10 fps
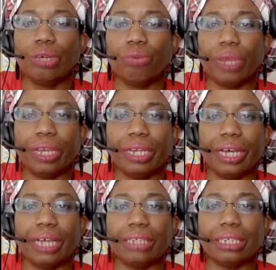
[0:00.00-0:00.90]

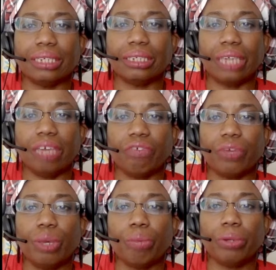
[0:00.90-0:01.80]
recognized as safe
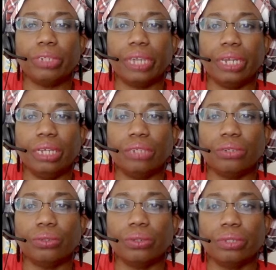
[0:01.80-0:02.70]
pertaining
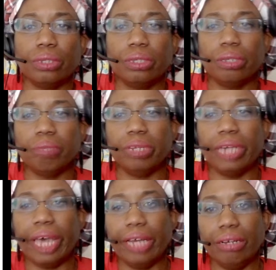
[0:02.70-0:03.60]
to
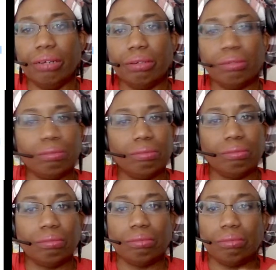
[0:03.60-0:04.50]
Manhattan
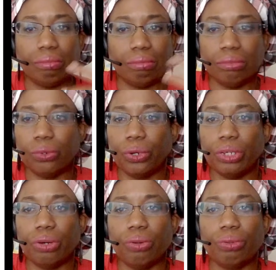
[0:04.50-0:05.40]

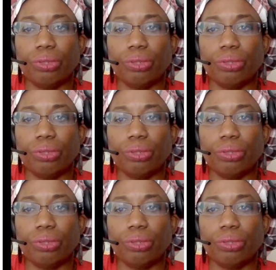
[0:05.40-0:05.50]
oil,